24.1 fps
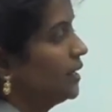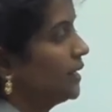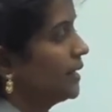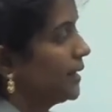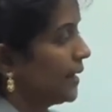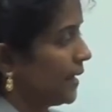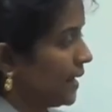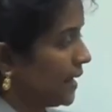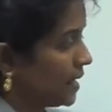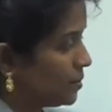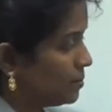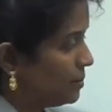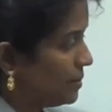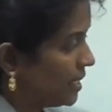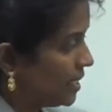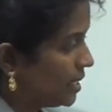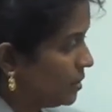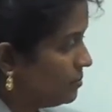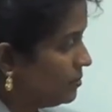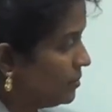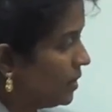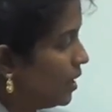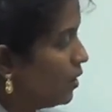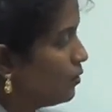
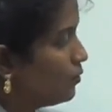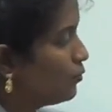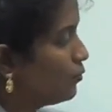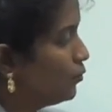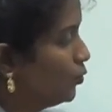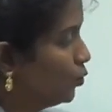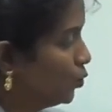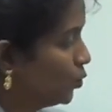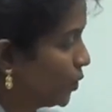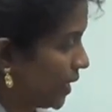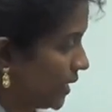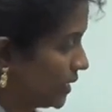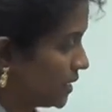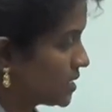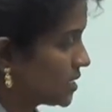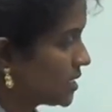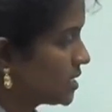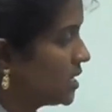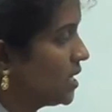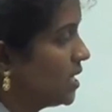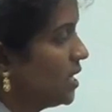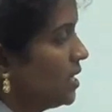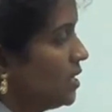cadmium fluorides.